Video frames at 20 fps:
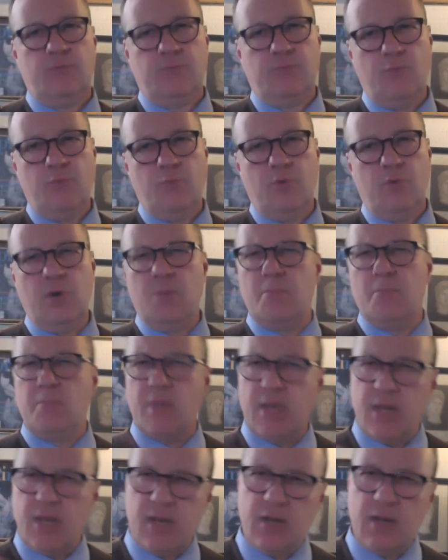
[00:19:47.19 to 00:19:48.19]
for a
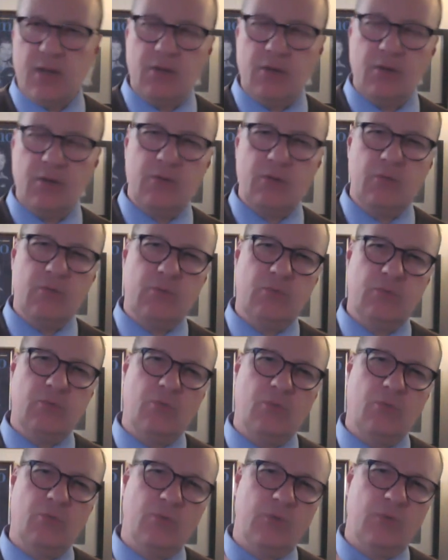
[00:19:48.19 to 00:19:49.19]
mayor
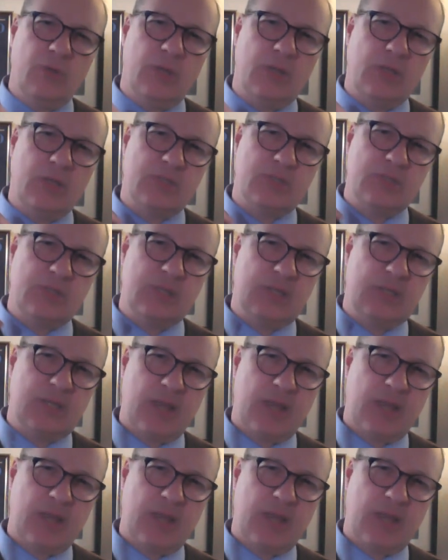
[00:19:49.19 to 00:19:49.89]
or a city